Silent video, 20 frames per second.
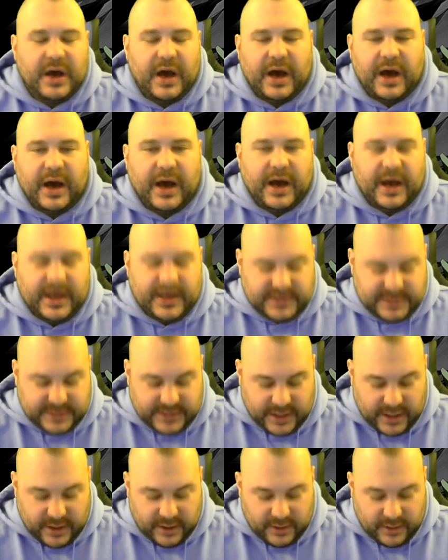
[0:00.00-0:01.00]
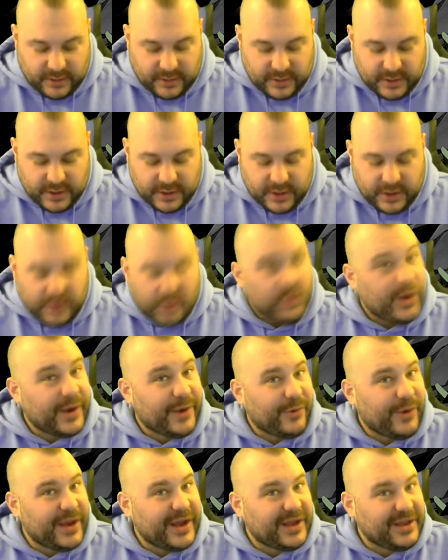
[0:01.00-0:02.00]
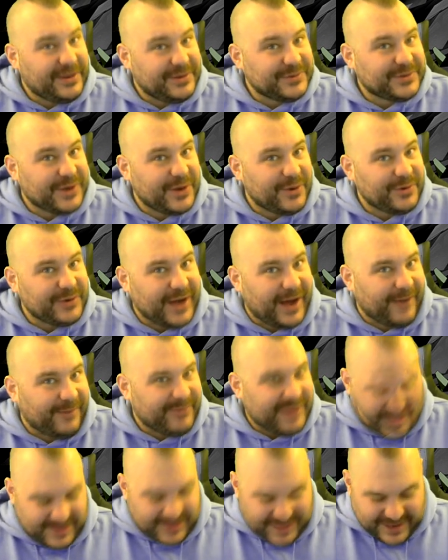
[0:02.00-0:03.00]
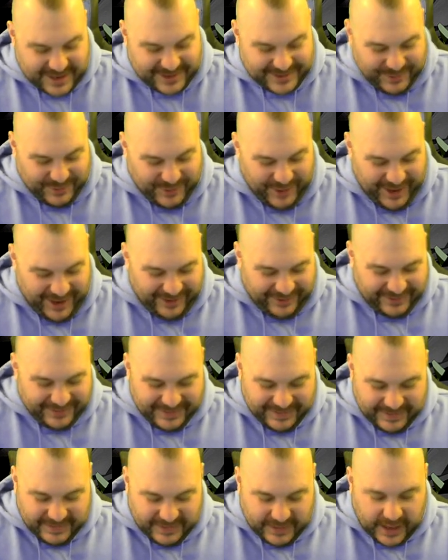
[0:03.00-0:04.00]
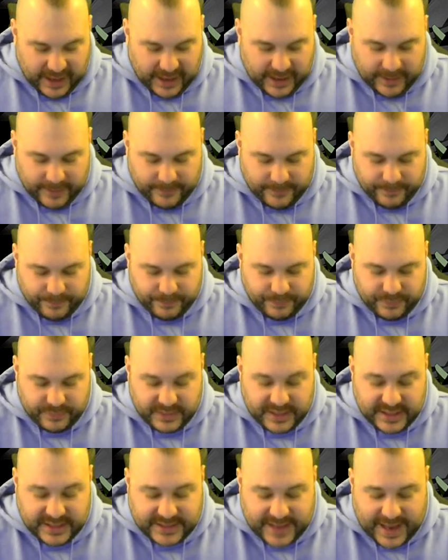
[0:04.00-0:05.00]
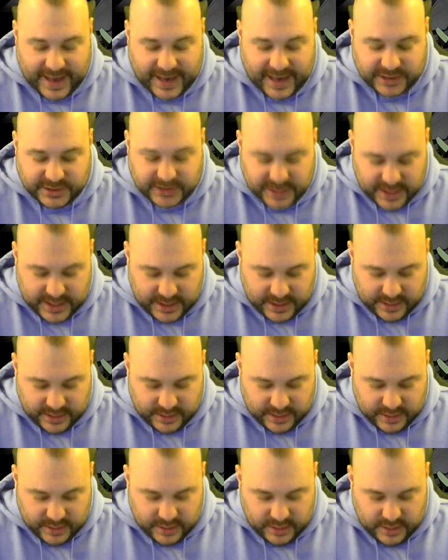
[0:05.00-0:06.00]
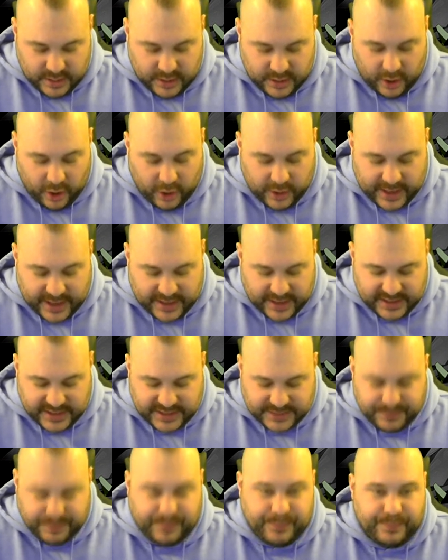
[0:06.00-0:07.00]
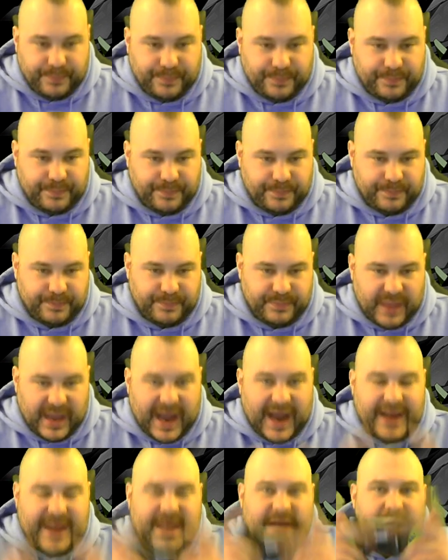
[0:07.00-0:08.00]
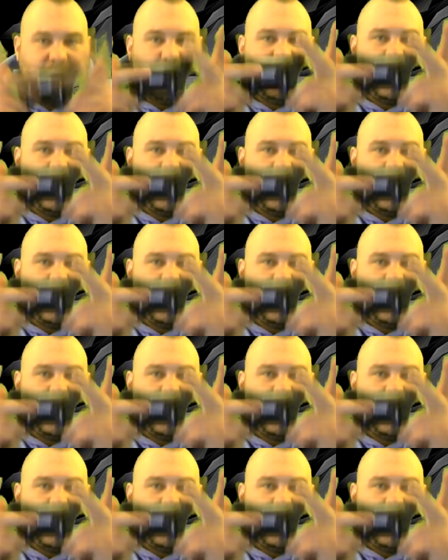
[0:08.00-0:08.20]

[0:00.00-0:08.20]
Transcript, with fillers: Uh, so, wink wink, use code DOM10 there as well. Um, this actually, okay, these I didn't know